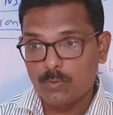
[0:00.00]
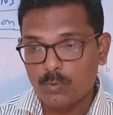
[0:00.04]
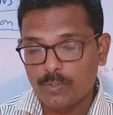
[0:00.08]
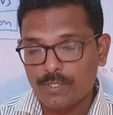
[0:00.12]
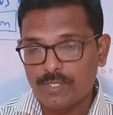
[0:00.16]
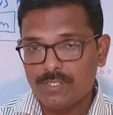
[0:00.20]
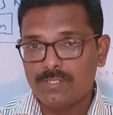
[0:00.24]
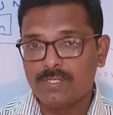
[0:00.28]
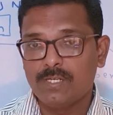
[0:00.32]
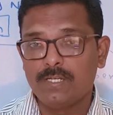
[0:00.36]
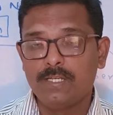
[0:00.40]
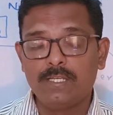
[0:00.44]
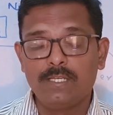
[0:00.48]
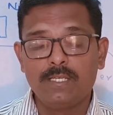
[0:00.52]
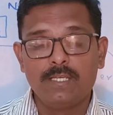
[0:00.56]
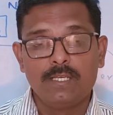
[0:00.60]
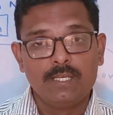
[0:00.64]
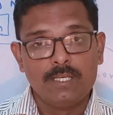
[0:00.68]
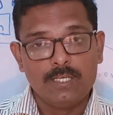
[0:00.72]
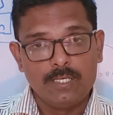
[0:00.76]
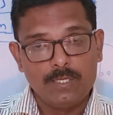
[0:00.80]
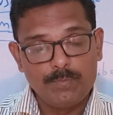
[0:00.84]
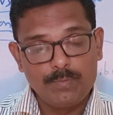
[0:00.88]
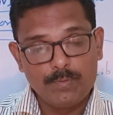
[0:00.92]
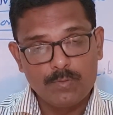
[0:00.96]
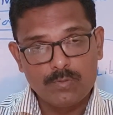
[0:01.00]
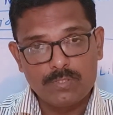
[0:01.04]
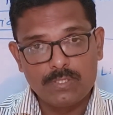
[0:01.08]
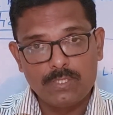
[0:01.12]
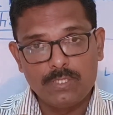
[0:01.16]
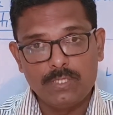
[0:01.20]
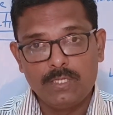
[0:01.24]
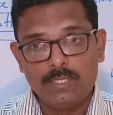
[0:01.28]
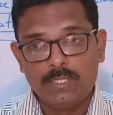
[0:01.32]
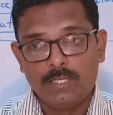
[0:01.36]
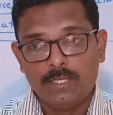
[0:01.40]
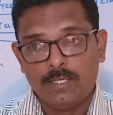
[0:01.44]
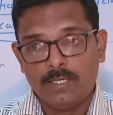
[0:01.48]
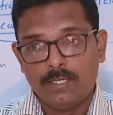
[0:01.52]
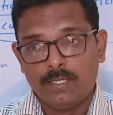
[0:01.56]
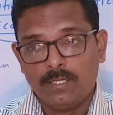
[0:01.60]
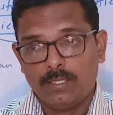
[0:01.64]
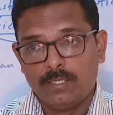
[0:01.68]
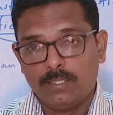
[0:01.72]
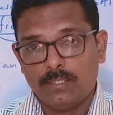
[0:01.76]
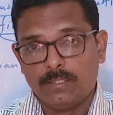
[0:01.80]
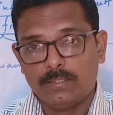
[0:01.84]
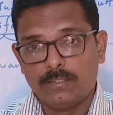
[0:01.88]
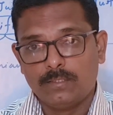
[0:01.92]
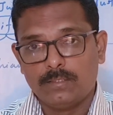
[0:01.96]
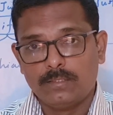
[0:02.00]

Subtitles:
Actually, originally, if you see,